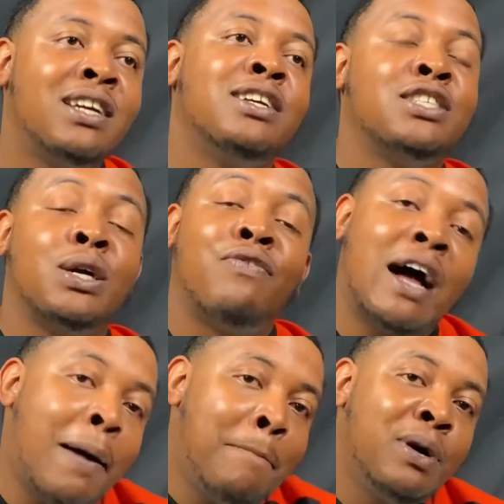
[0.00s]
So if
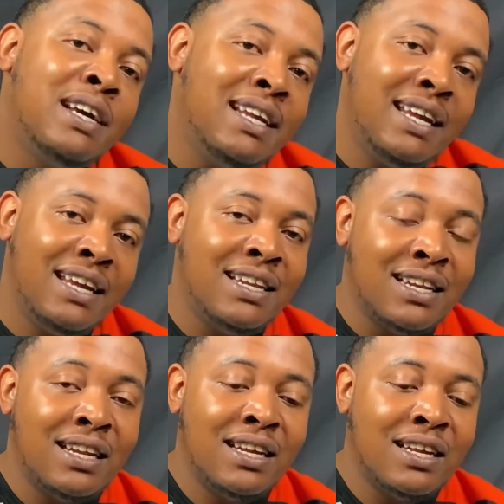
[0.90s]
I put in
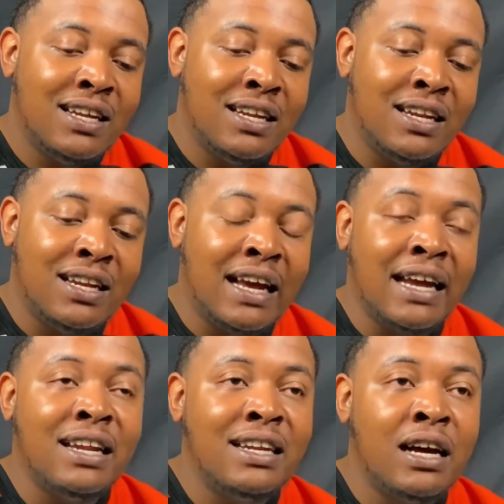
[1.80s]

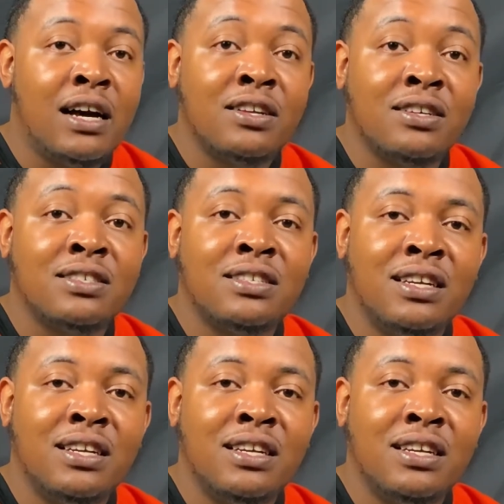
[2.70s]
$90,